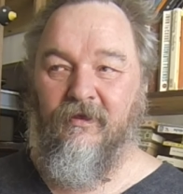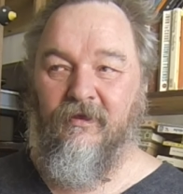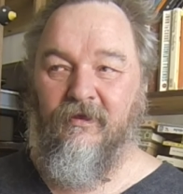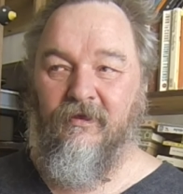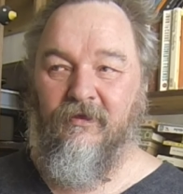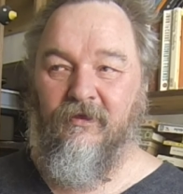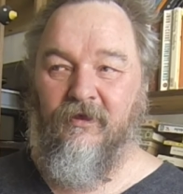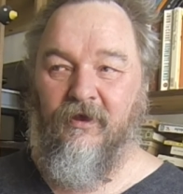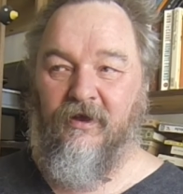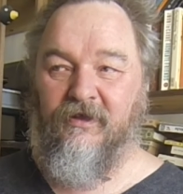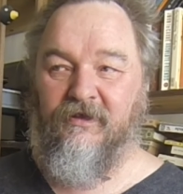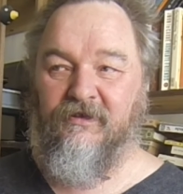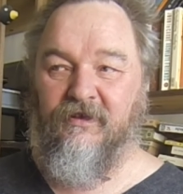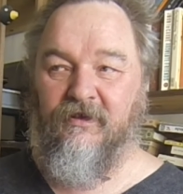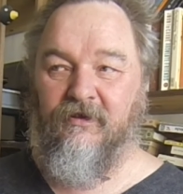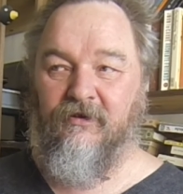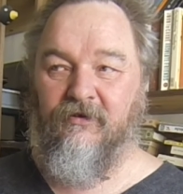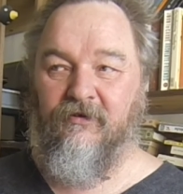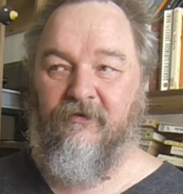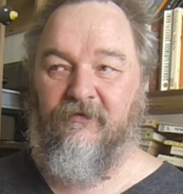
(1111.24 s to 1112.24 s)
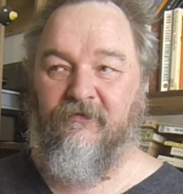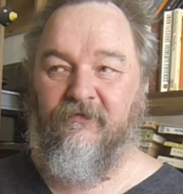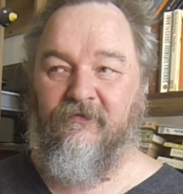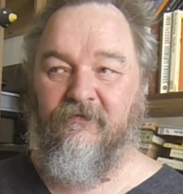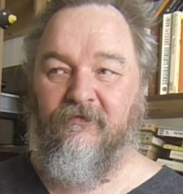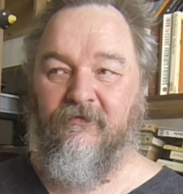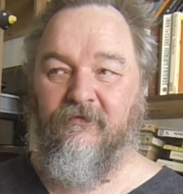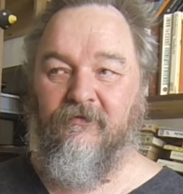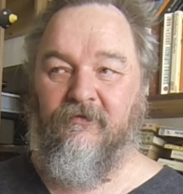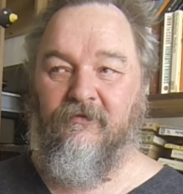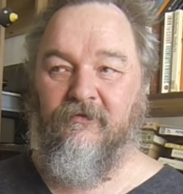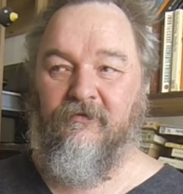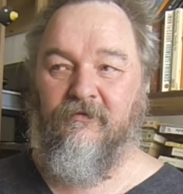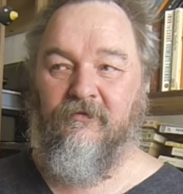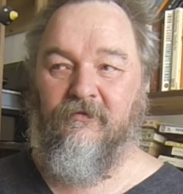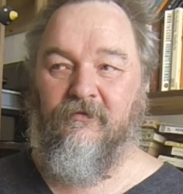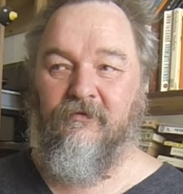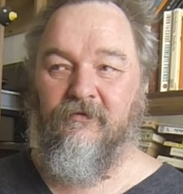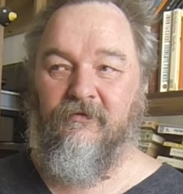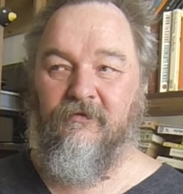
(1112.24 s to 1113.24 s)
idea of
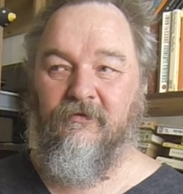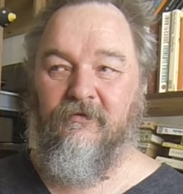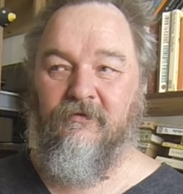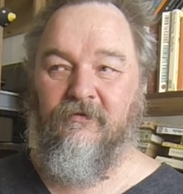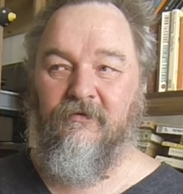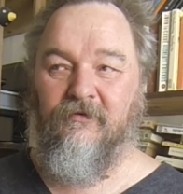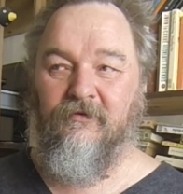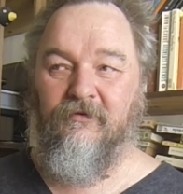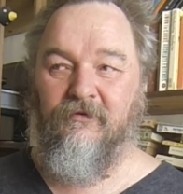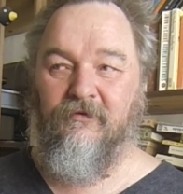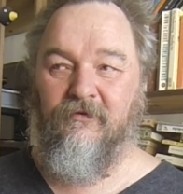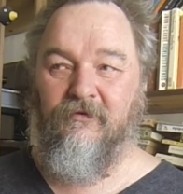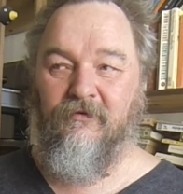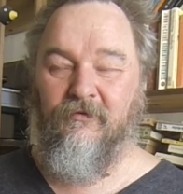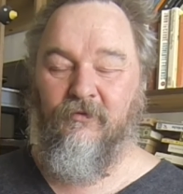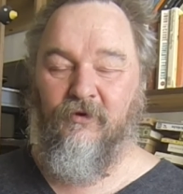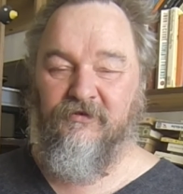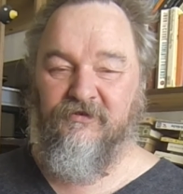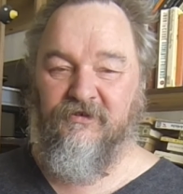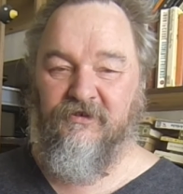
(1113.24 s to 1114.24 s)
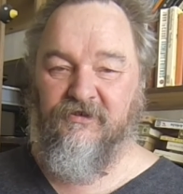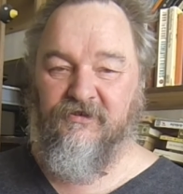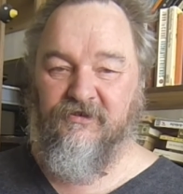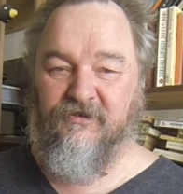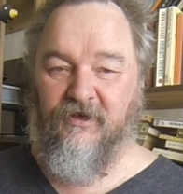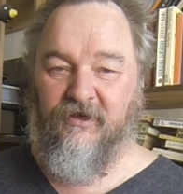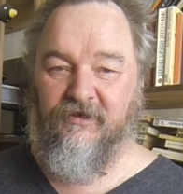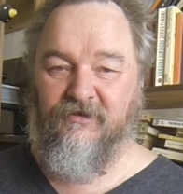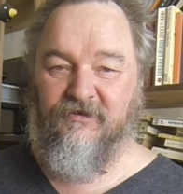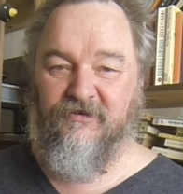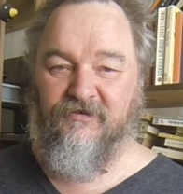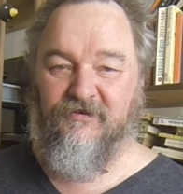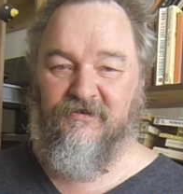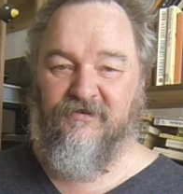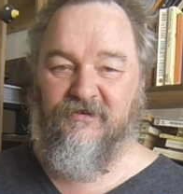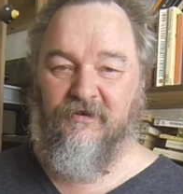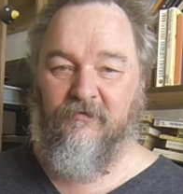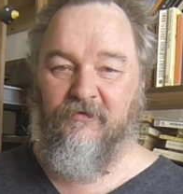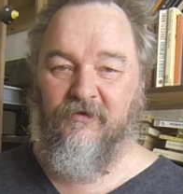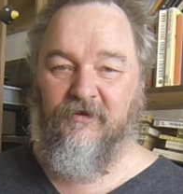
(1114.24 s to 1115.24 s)
wanting status is
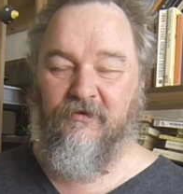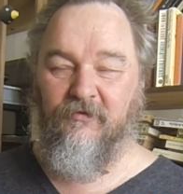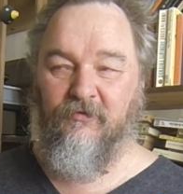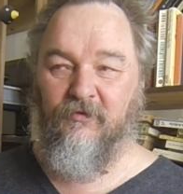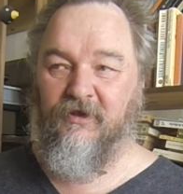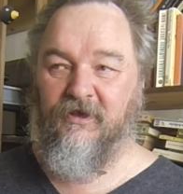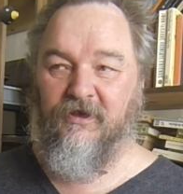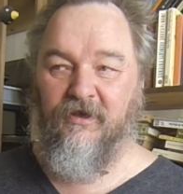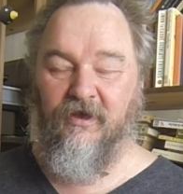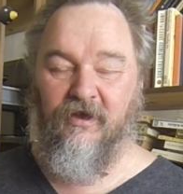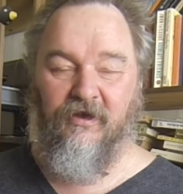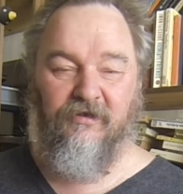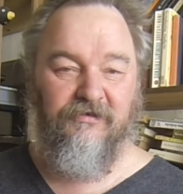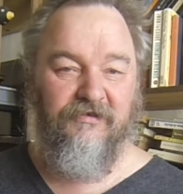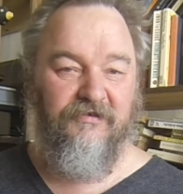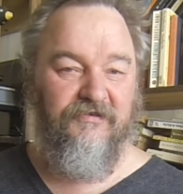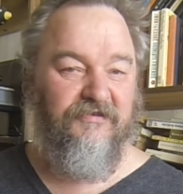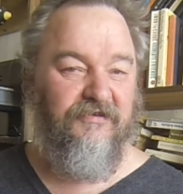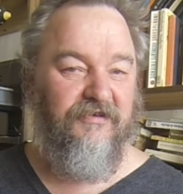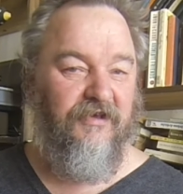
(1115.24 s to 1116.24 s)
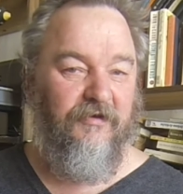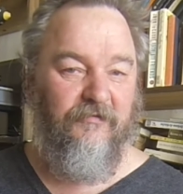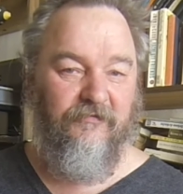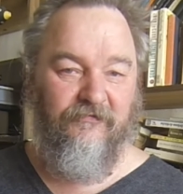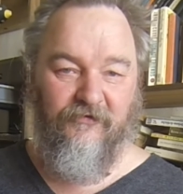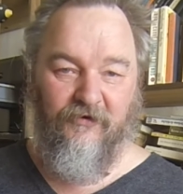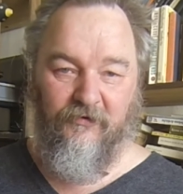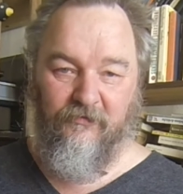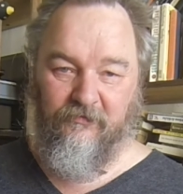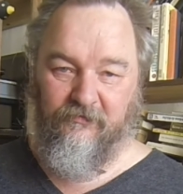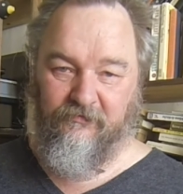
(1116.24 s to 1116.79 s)
something that we can't escape from.